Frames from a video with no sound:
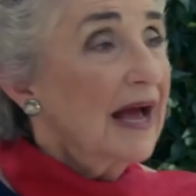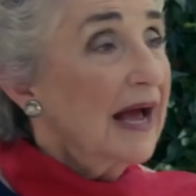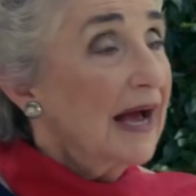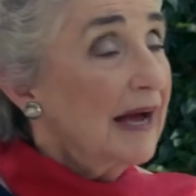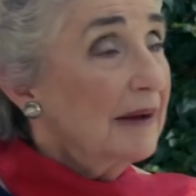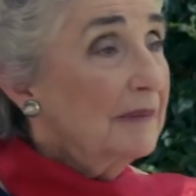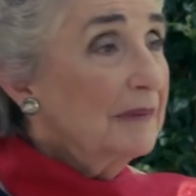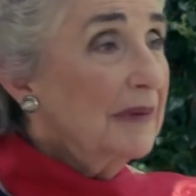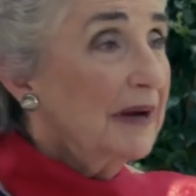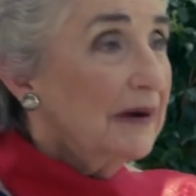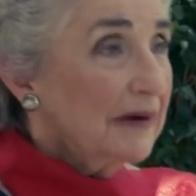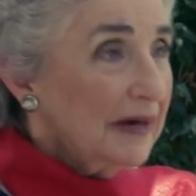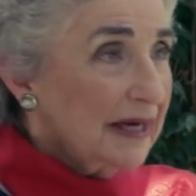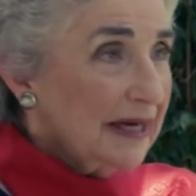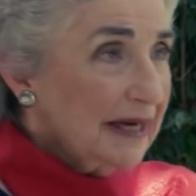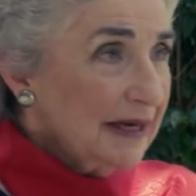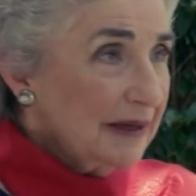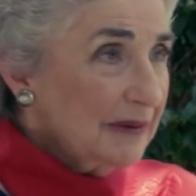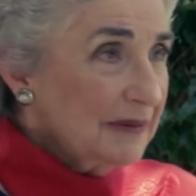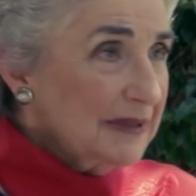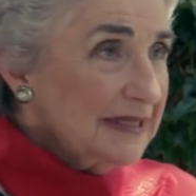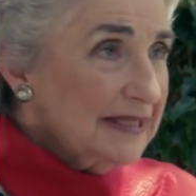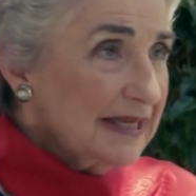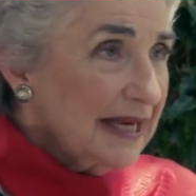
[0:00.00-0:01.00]

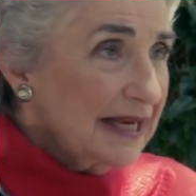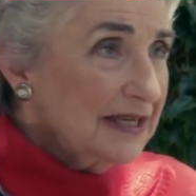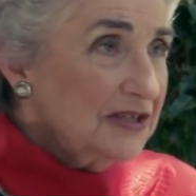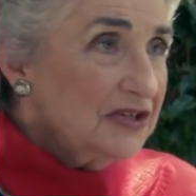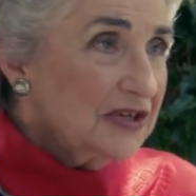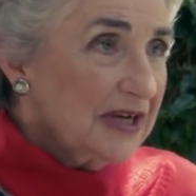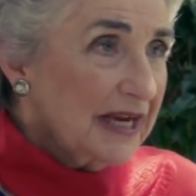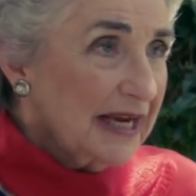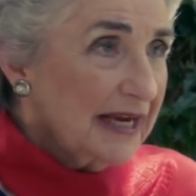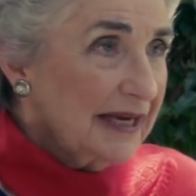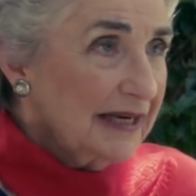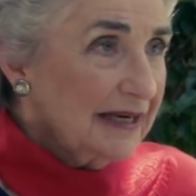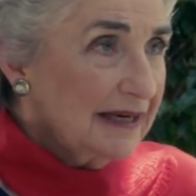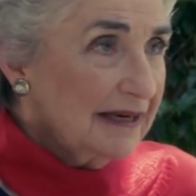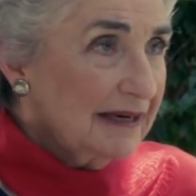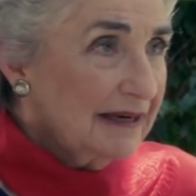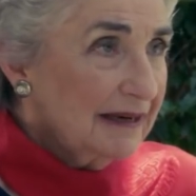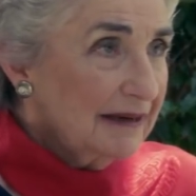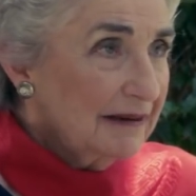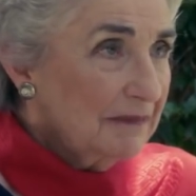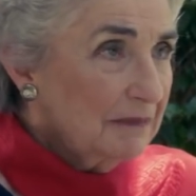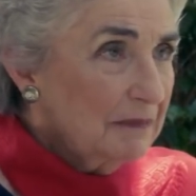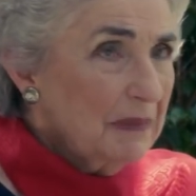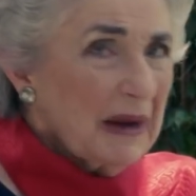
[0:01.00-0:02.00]
America was educated
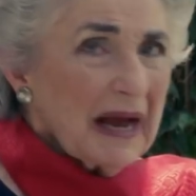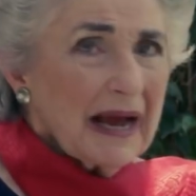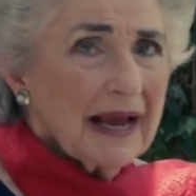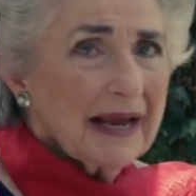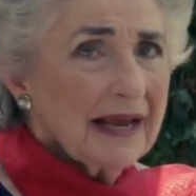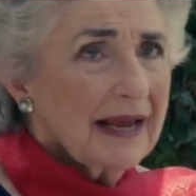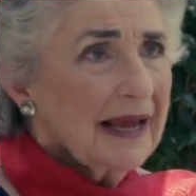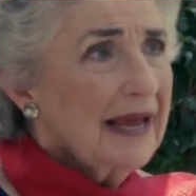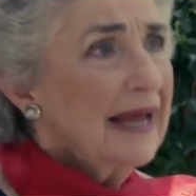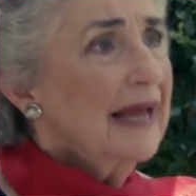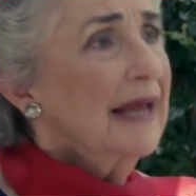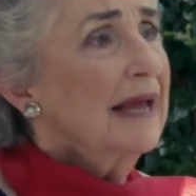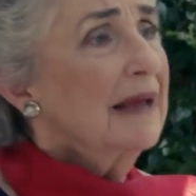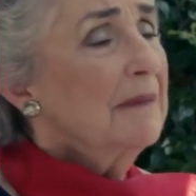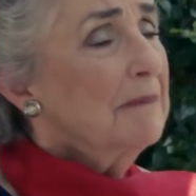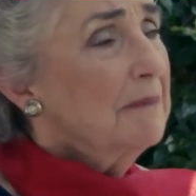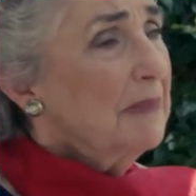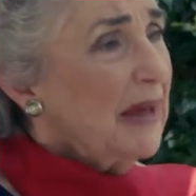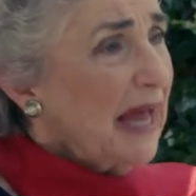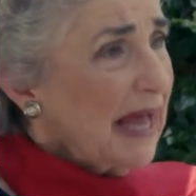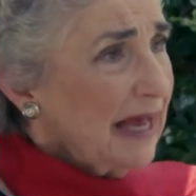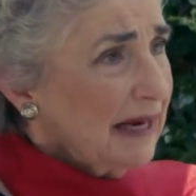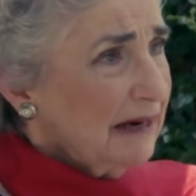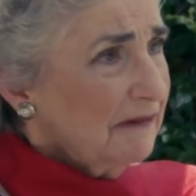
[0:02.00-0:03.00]
by a
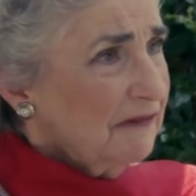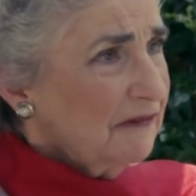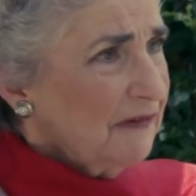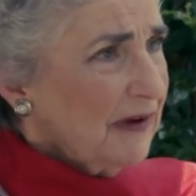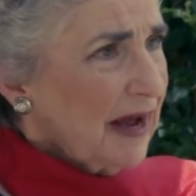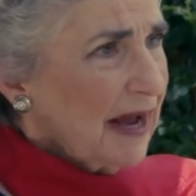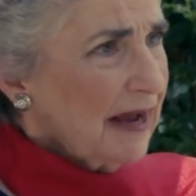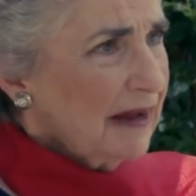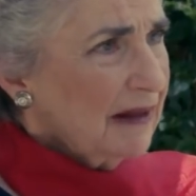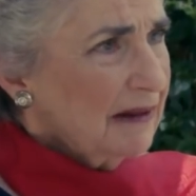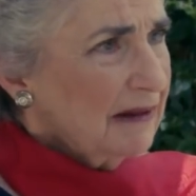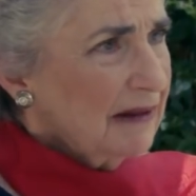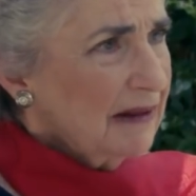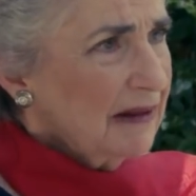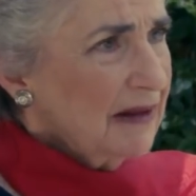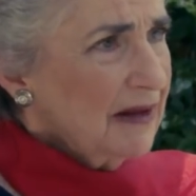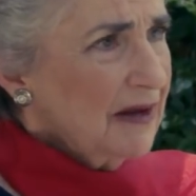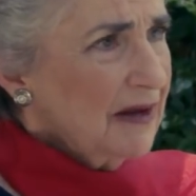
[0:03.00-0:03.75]
pedophile